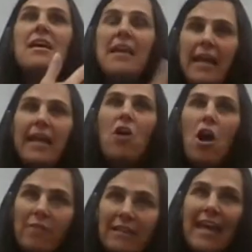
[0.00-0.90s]
needs in
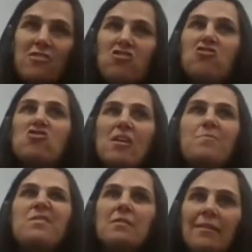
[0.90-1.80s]
our
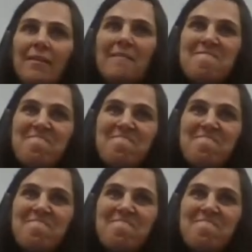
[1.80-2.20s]
relationships.